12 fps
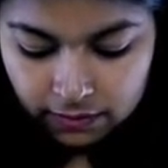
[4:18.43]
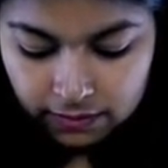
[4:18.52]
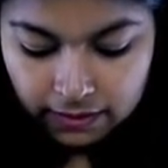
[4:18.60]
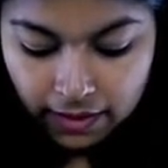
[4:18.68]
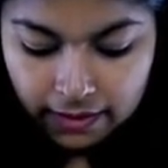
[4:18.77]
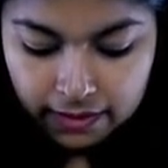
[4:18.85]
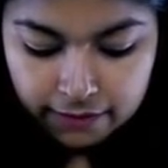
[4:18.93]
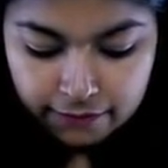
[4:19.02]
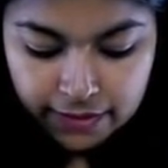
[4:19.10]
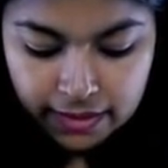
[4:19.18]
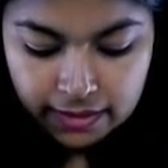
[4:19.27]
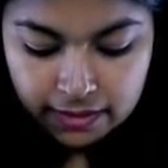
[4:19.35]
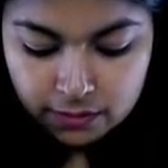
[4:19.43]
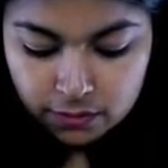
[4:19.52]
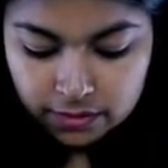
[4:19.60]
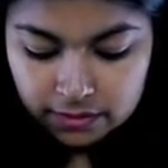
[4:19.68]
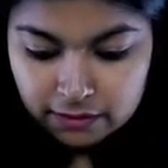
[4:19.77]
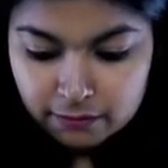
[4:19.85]
In every case, you
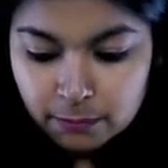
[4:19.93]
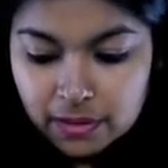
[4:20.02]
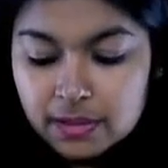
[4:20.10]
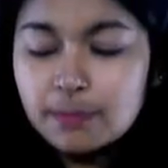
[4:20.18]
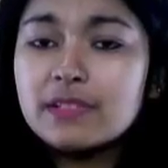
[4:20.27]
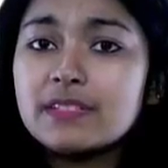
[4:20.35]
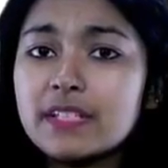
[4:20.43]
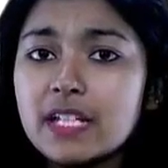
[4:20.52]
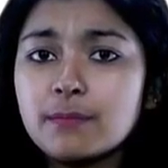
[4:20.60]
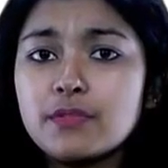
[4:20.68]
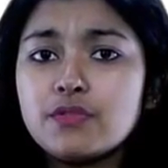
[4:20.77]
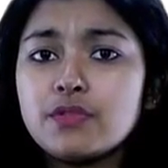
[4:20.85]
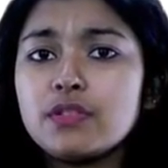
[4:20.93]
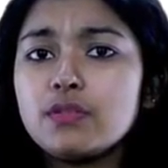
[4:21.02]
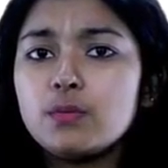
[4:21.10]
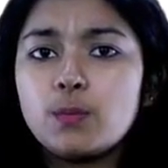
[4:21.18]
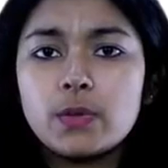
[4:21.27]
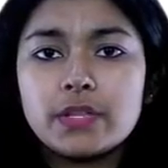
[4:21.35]
can give multiple statements. You can
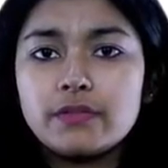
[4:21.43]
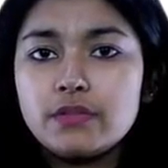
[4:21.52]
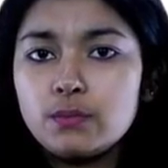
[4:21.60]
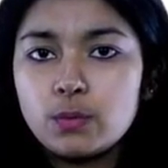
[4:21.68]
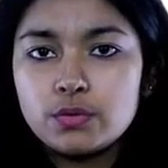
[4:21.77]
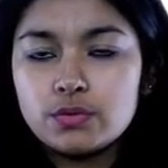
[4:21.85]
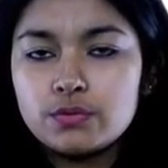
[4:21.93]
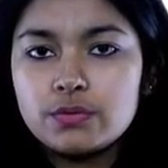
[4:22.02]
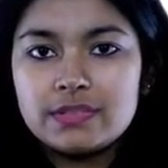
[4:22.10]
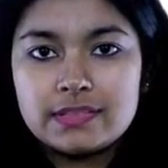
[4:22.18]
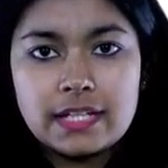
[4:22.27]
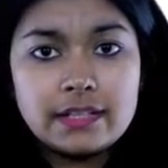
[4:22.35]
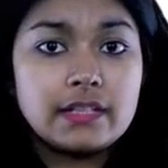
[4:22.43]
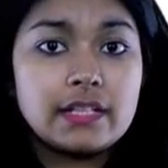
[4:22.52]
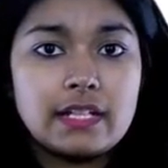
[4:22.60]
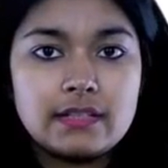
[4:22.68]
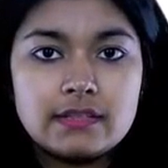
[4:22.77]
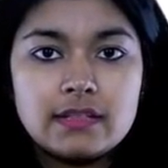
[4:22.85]
do whatever you want to do inside a
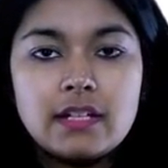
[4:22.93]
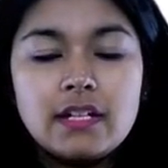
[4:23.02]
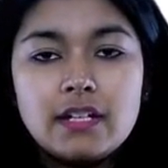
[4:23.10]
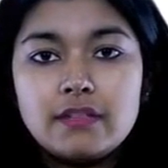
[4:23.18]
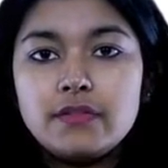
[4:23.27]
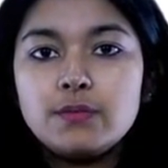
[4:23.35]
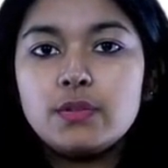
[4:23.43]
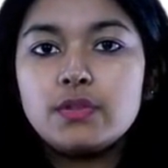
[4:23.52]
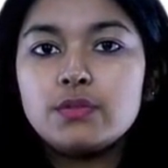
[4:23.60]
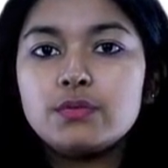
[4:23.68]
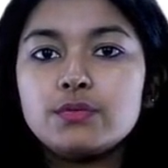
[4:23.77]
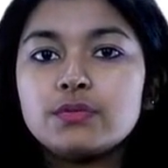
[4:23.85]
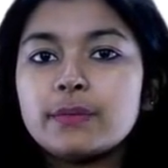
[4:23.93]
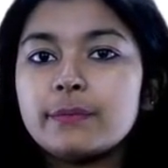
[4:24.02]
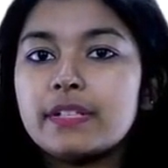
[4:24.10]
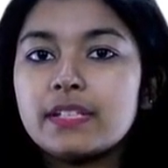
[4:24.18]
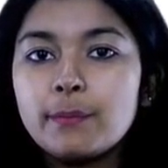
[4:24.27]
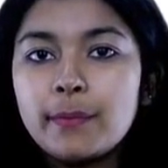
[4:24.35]
case. If you want to do some
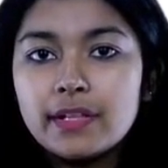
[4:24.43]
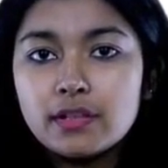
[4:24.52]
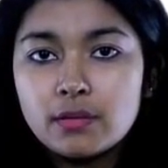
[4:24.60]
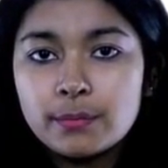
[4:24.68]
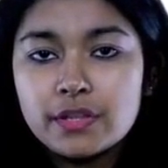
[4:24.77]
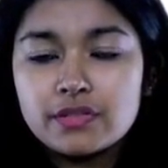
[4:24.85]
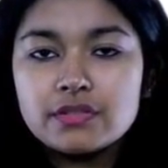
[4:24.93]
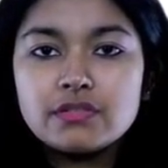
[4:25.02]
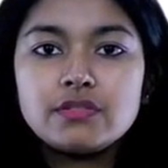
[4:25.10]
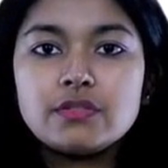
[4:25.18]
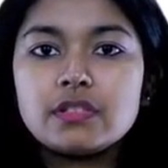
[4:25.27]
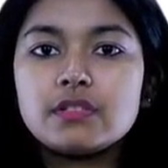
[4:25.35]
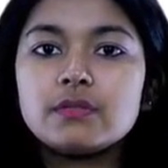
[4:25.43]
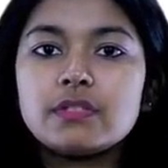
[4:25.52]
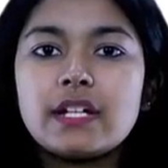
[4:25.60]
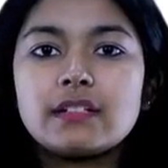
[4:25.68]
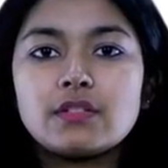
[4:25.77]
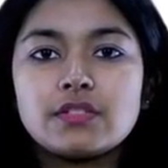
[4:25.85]
arithmetic operations, you can do
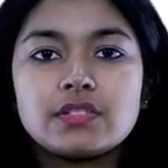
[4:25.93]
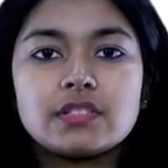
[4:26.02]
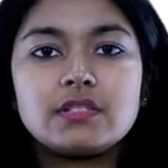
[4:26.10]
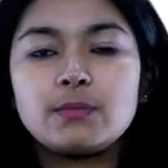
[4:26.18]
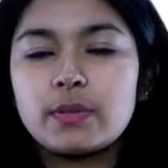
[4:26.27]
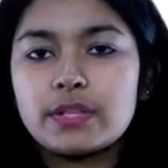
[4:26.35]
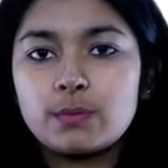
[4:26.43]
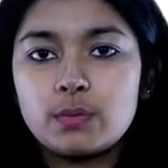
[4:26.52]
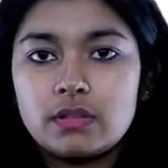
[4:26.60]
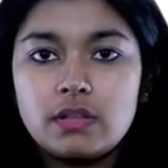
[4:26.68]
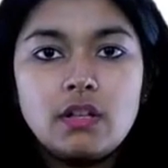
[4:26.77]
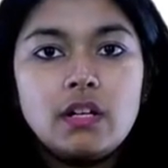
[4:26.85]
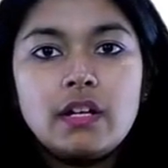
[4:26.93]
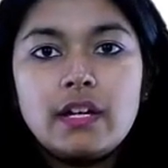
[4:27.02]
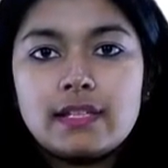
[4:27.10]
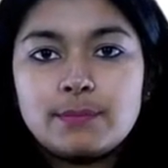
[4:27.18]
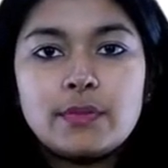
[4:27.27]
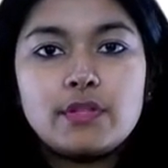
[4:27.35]
that, logical, whatever,
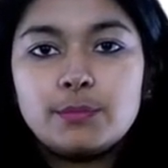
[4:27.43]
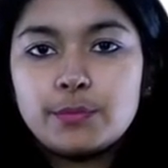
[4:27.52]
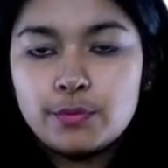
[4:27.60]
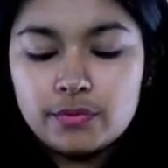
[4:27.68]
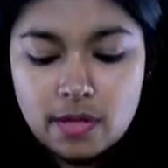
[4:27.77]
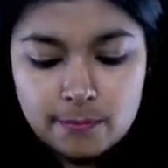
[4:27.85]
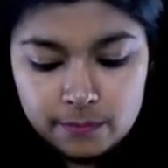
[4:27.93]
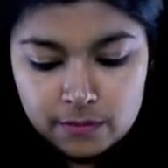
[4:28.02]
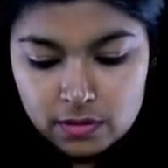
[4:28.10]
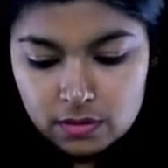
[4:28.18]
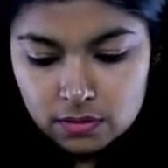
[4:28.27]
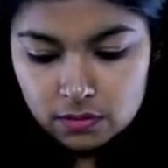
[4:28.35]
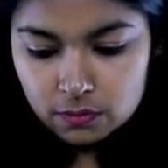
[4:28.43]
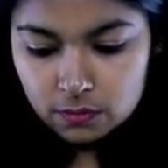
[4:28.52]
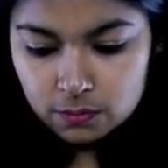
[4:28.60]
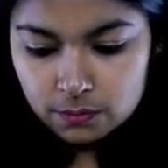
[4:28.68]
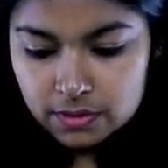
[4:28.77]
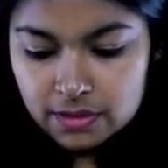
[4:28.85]
as per your program.
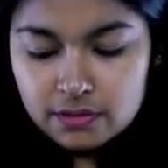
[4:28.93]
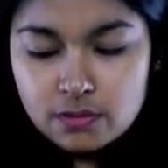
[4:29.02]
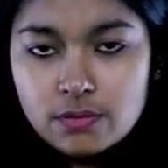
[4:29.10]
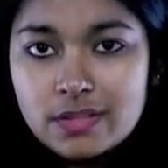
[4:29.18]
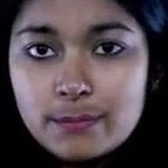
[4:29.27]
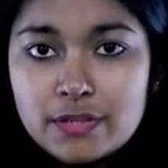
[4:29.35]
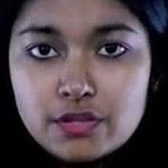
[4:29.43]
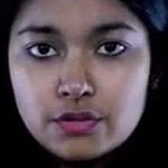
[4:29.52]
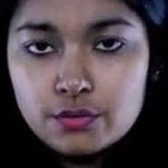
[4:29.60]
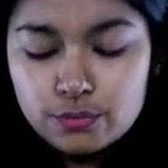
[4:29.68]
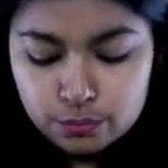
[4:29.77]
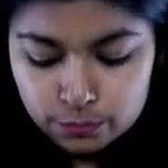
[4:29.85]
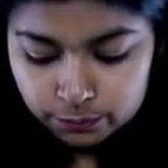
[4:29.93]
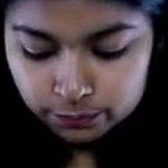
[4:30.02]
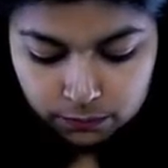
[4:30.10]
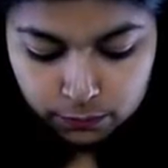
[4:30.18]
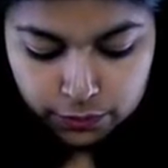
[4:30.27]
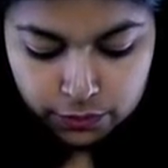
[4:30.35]
So there's no limit to
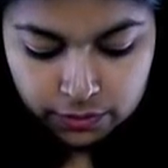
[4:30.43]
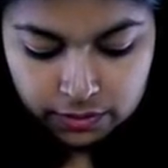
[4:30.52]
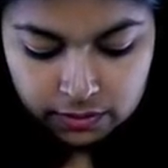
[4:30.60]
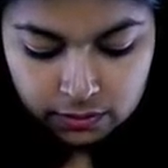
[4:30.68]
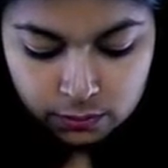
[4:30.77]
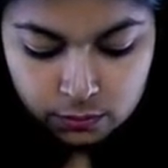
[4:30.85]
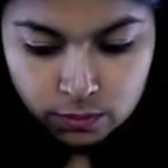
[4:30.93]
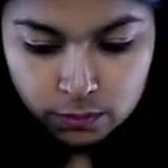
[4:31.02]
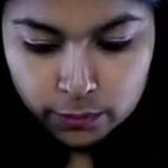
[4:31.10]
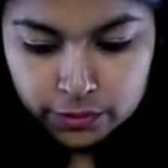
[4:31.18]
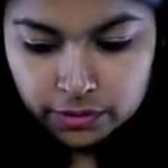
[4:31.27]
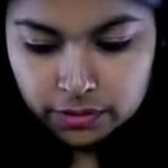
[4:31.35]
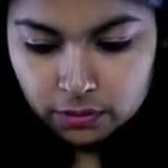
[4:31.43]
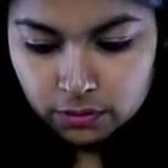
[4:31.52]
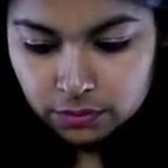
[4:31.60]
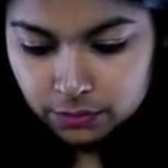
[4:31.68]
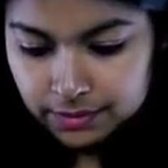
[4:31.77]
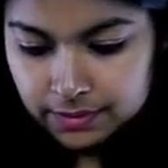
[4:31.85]
what you can do or what you
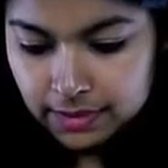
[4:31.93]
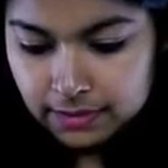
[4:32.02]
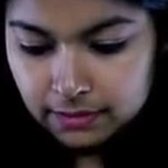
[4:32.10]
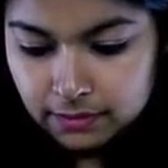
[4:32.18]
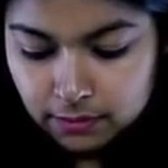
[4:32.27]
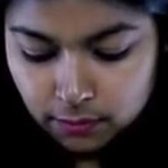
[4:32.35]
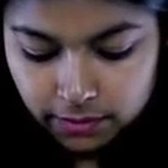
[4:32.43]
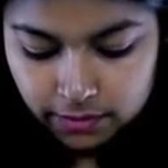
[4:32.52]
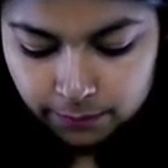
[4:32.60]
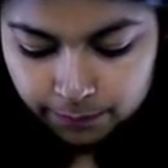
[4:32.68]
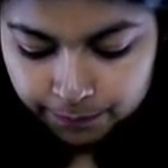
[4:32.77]
cannot do inside this, okay?